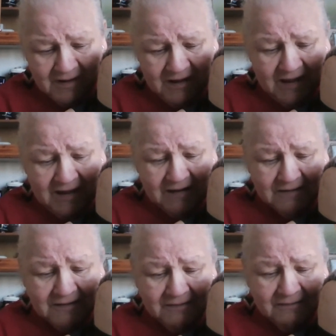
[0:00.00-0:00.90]

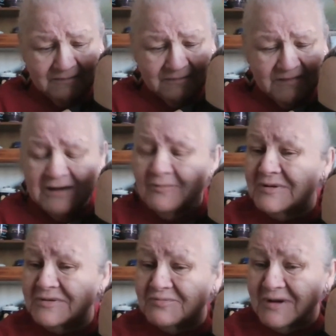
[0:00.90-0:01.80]
And it
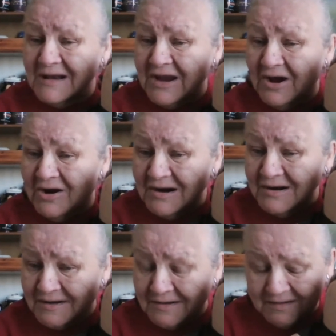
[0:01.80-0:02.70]
was really
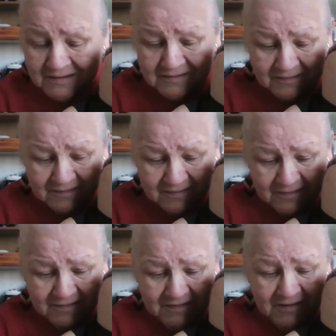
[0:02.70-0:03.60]
hard
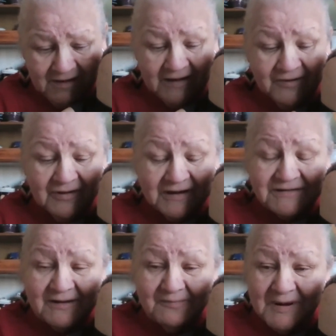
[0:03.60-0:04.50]
I could
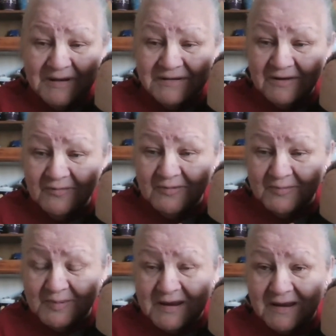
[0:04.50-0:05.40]
accept myself for
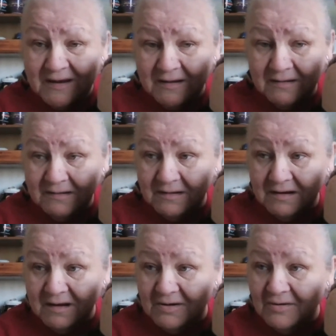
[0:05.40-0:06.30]
being,
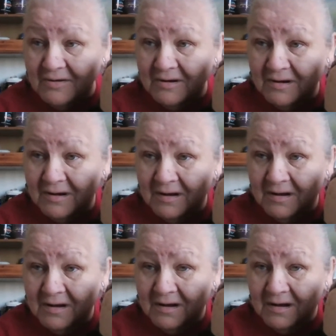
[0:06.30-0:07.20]
you know,
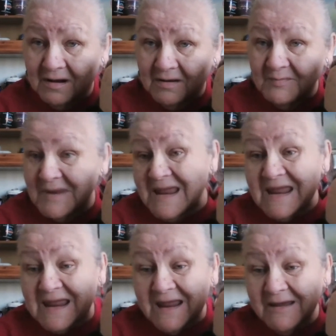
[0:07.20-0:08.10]

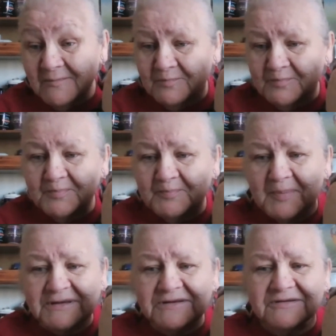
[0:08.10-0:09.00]
me,
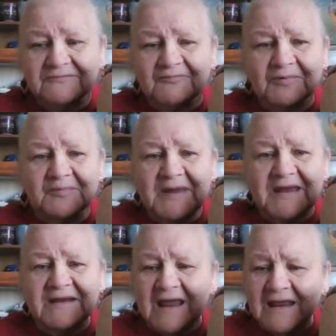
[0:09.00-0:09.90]
but for
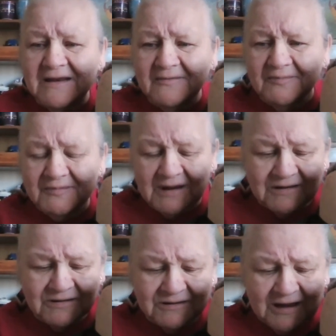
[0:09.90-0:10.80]
being Native,
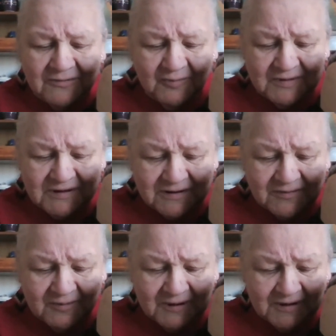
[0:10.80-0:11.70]
that was a
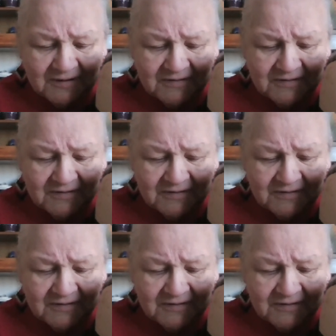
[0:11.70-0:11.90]
different